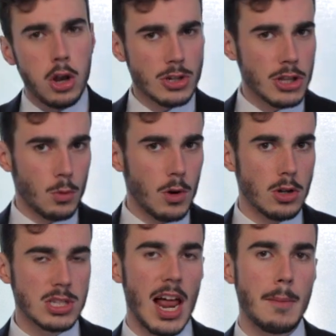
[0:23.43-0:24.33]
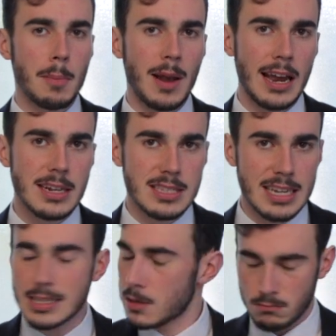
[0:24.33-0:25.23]
looked at the world's climate plan and
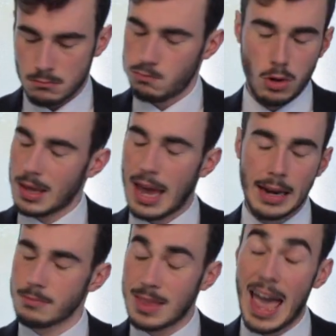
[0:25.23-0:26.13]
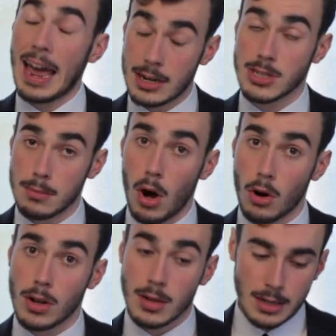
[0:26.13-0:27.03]
said, well, that is
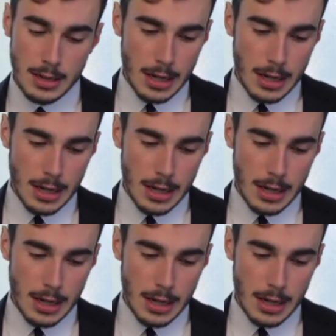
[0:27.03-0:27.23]
immoral.